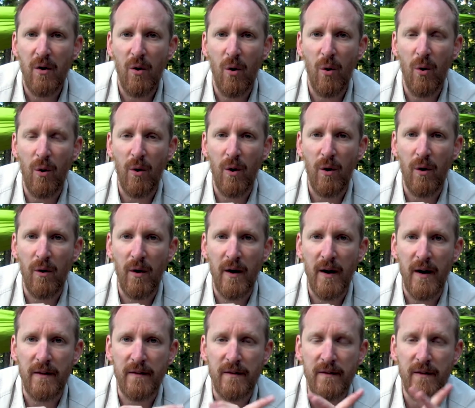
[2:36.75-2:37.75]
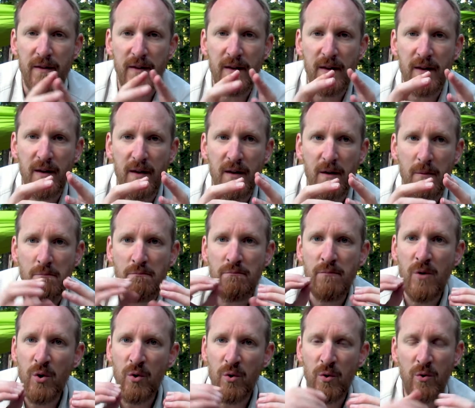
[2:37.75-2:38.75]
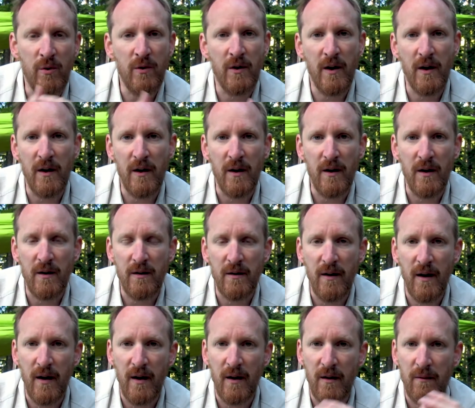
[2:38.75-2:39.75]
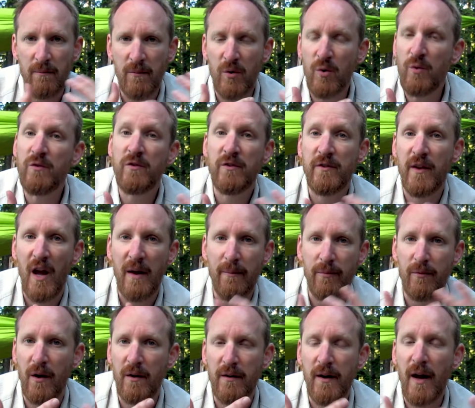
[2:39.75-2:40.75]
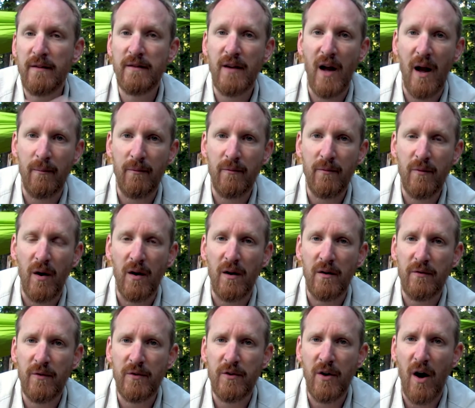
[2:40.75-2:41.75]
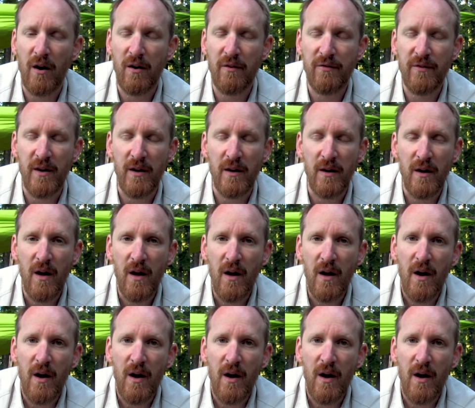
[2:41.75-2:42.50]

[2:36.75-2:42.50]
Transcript: or it's the moon in a moonscape, nighttime photography.